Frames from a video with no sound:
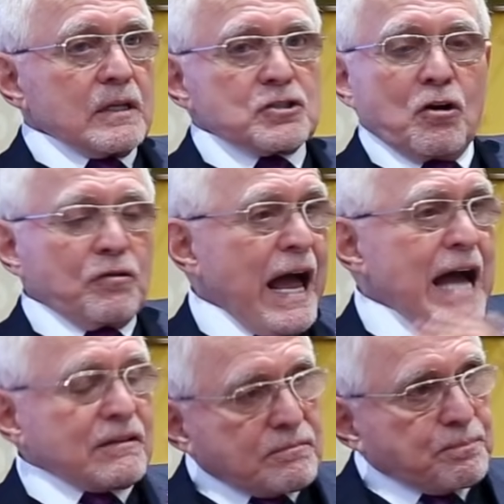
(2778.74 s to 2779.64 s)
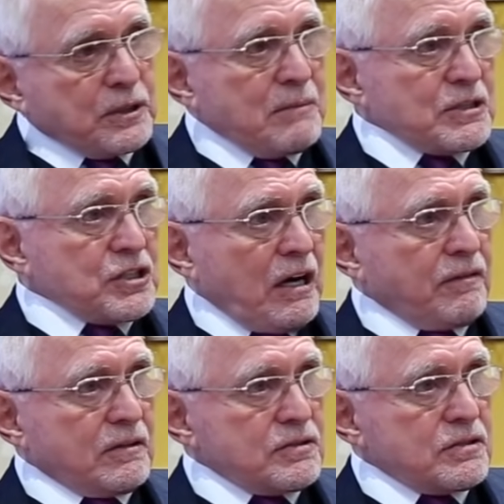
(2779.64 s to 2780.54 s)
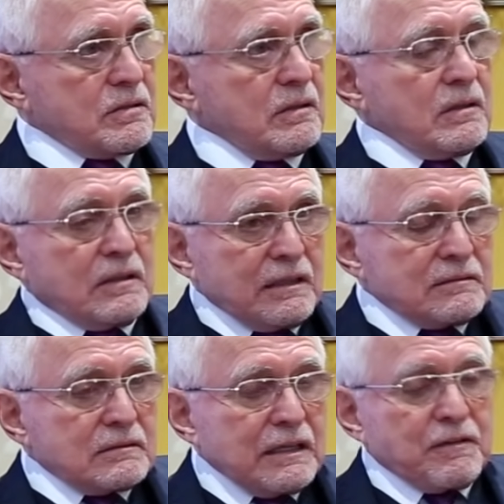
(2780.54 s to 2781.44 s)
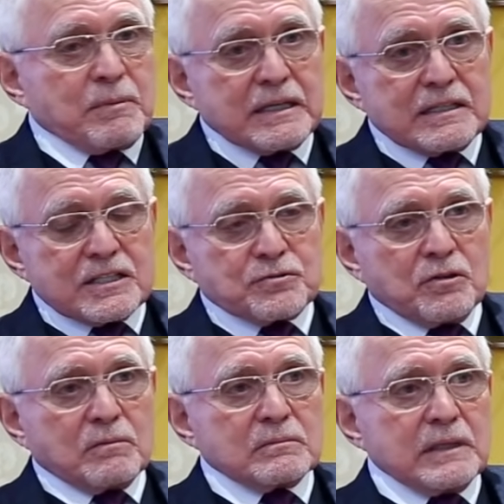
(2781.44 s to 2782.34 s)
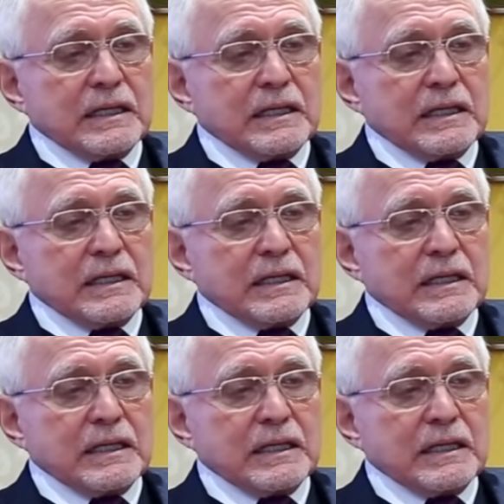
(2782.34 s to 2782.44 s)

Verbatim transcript: So that pretty much covers everybody in this room.